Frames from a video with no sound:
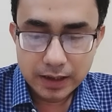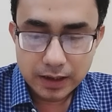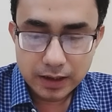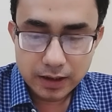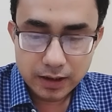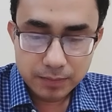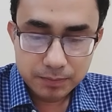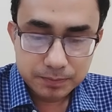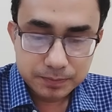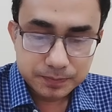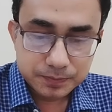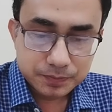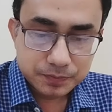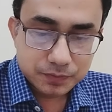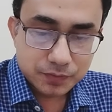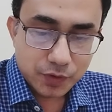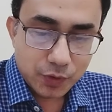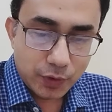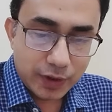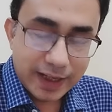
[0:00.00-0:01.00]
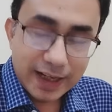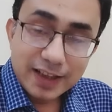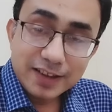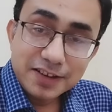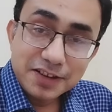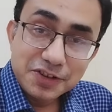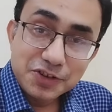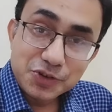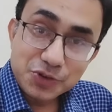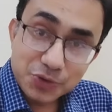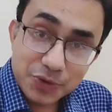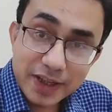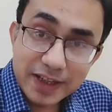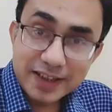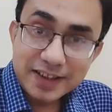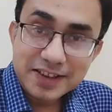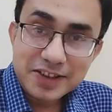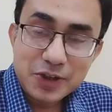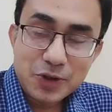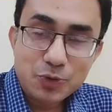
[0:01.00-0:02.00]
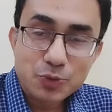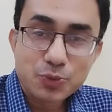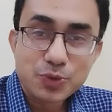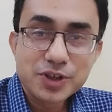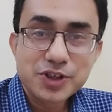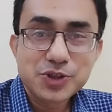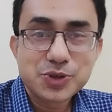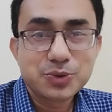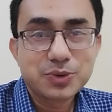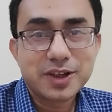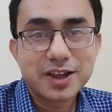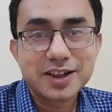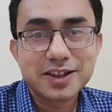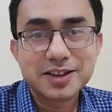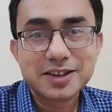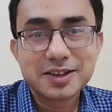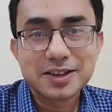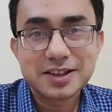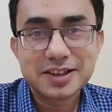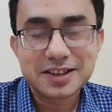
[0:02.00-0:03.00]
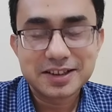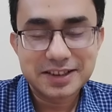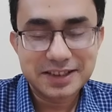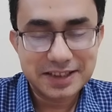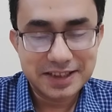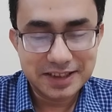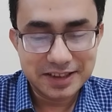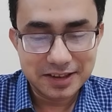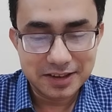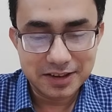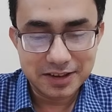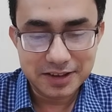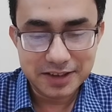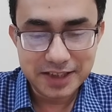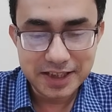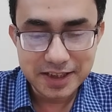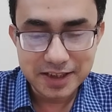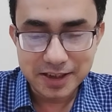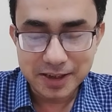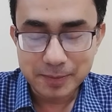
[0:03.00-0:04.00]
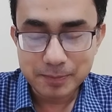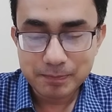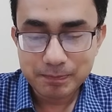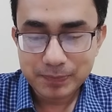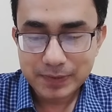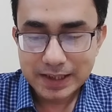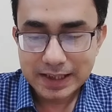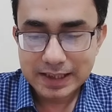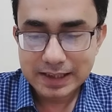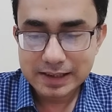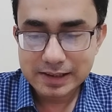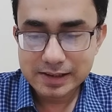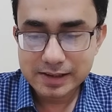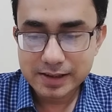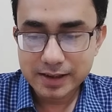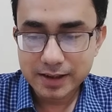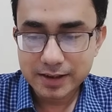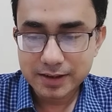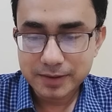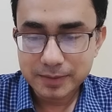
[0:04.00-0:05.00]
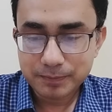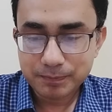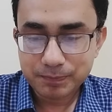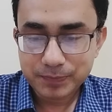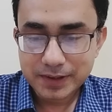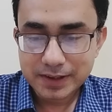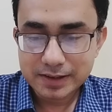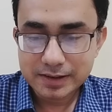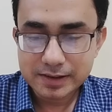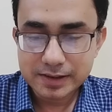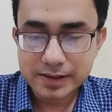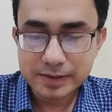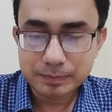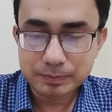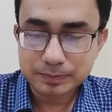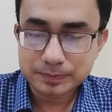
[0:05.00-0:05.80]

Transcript: Another trick which you can take up is that, at